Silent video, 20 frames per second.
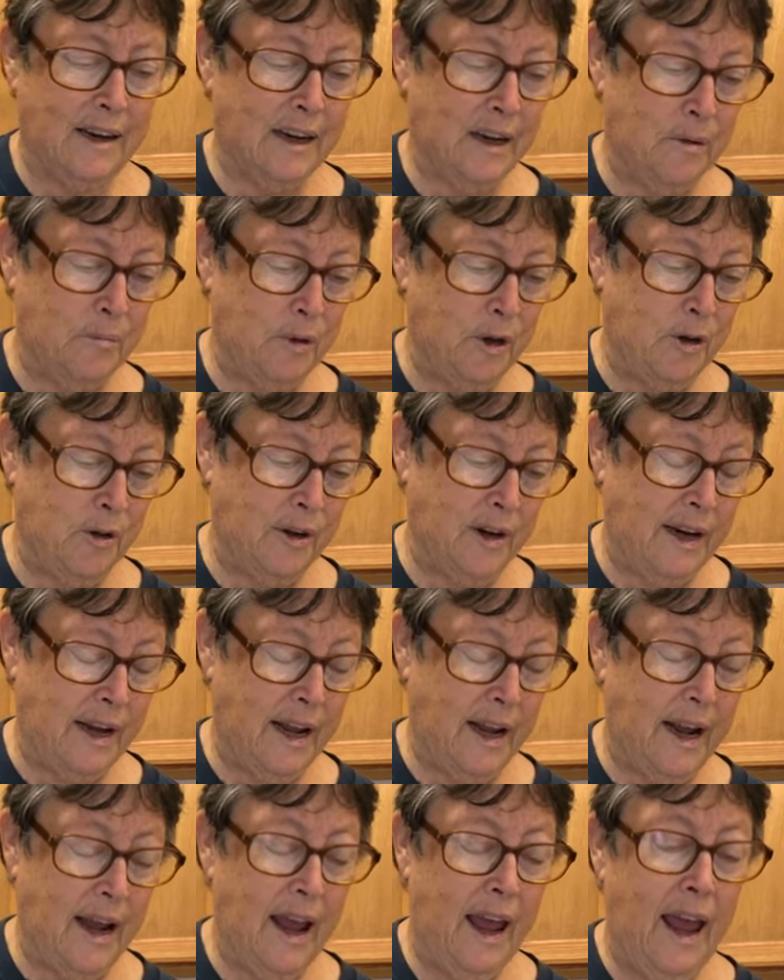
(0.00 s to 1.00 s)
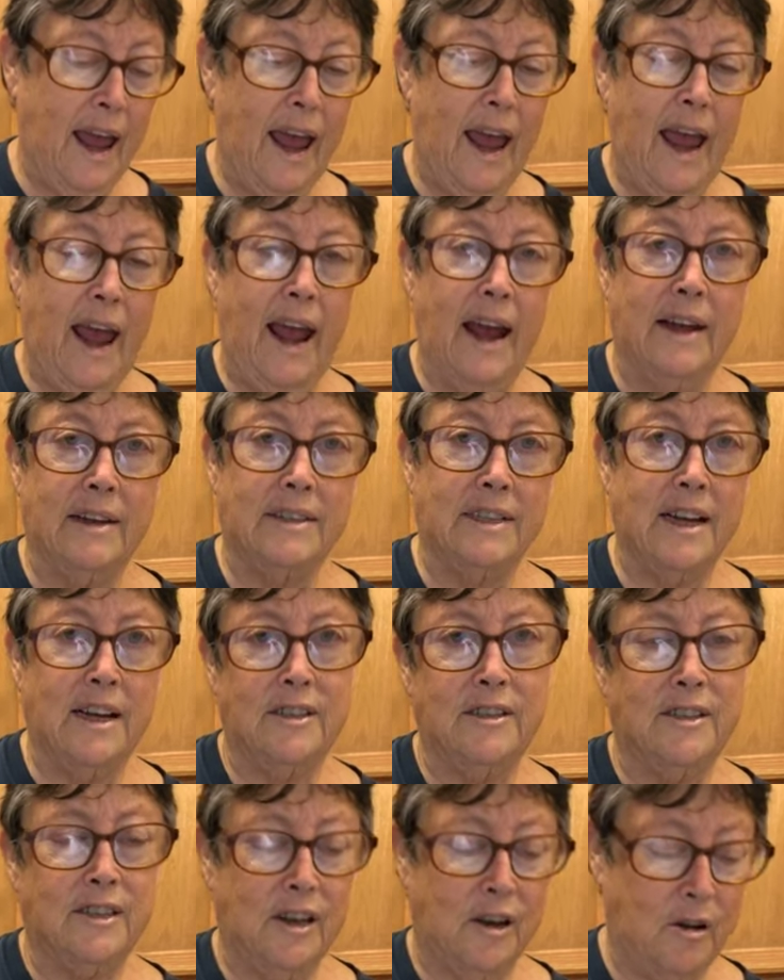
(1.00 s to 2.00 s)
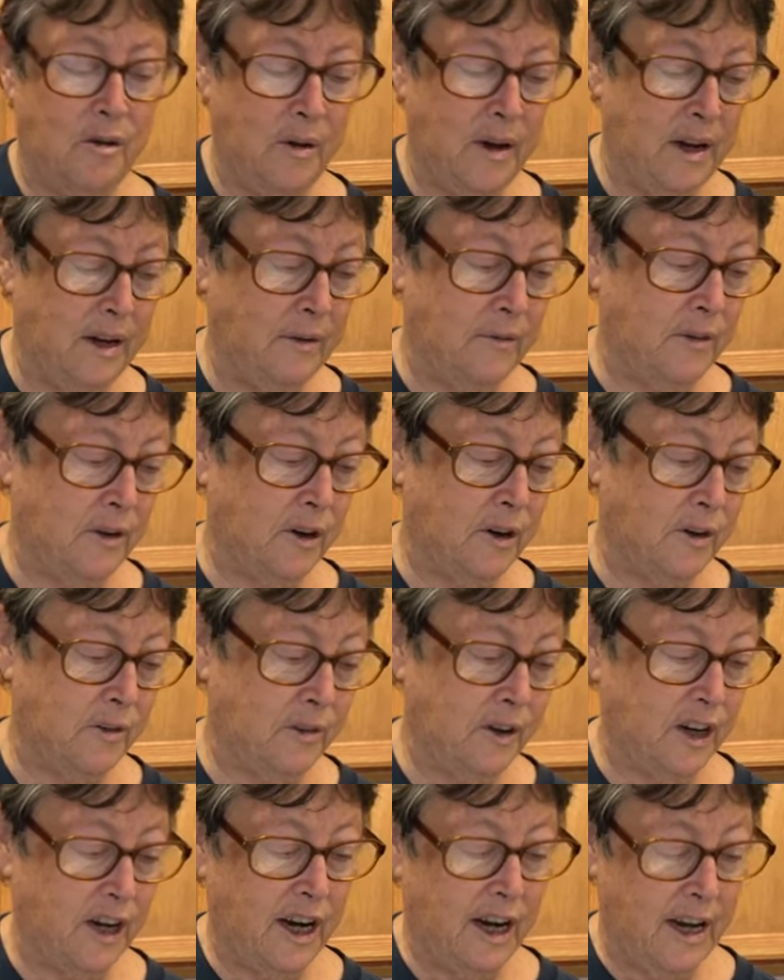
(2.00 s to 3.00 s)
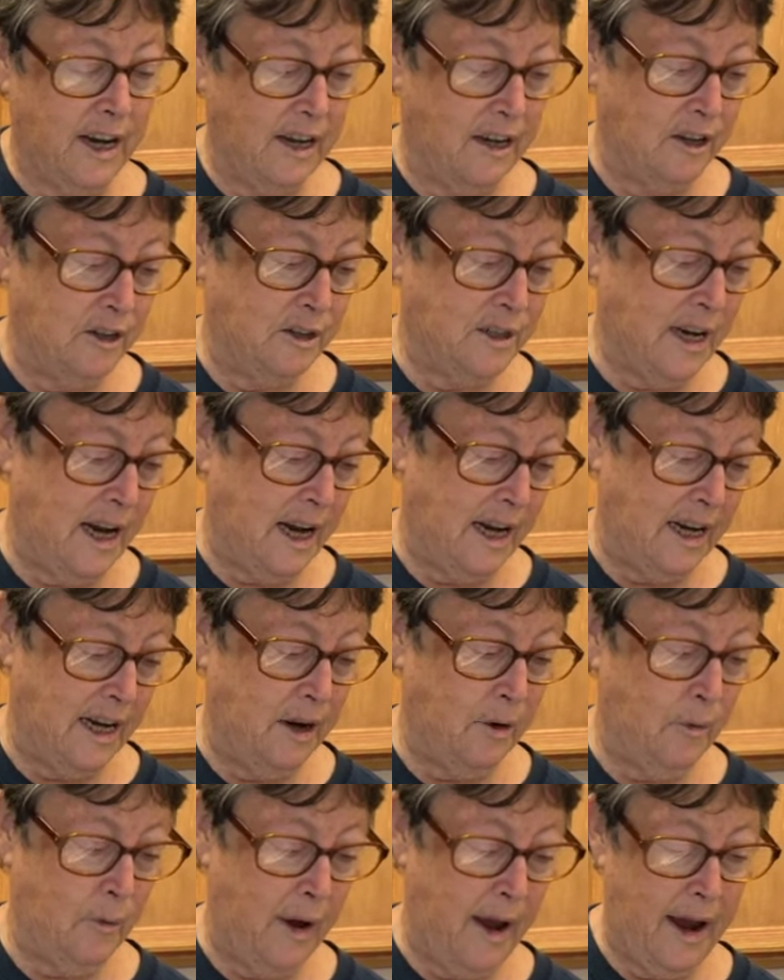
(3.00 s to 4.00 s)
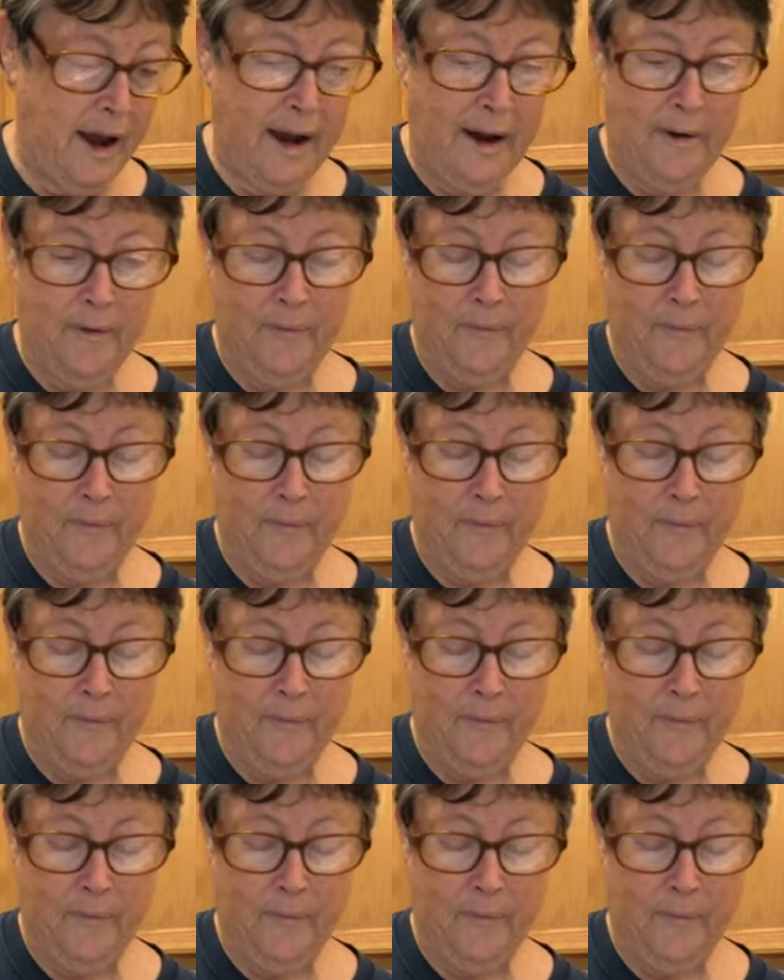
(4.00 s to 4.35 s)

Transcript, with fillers: community and does so in a very, very entertaining way.